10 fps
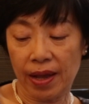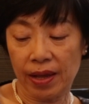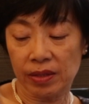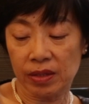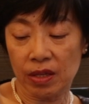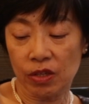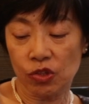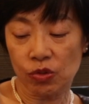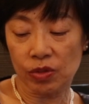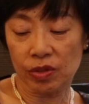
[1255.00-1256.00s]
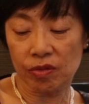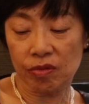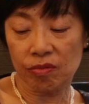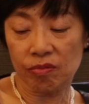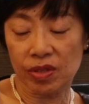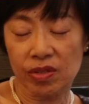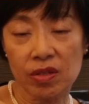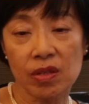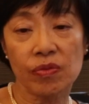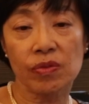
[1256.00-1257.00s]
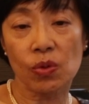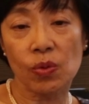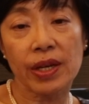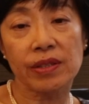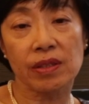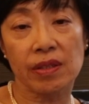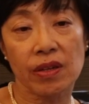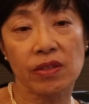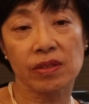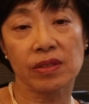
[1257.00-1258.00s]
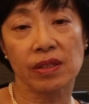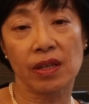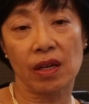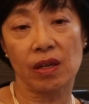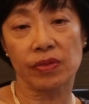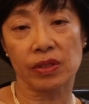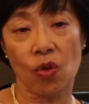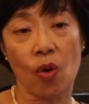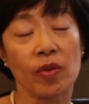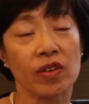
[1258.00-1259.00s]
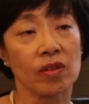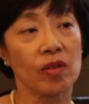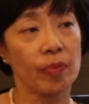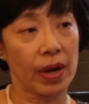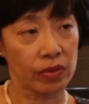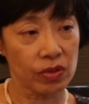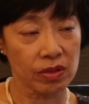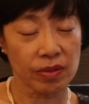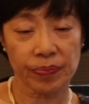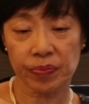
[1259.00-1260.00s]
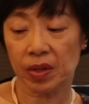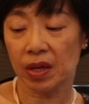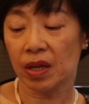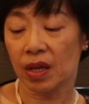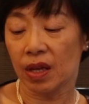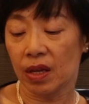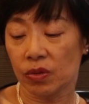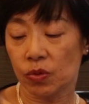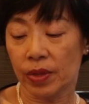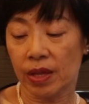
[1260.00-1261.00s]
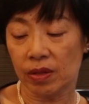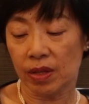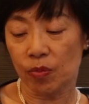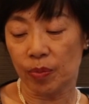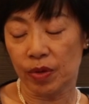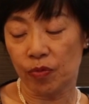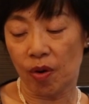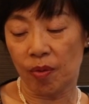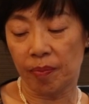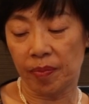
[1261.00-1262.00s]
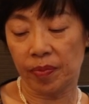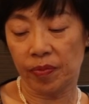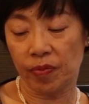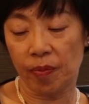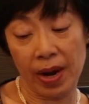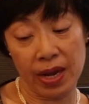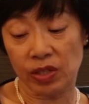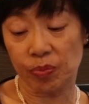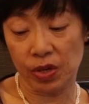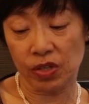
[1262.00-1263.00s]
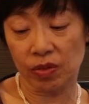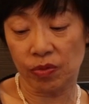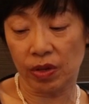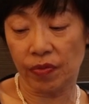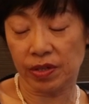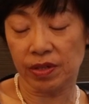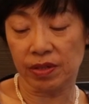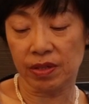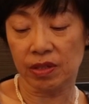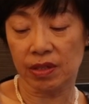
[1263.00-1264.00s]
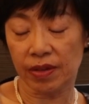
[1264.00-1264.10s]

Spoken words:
And it should receive no less attention than that of a normal pathogen. So that would be for my aspiration for infectious disease.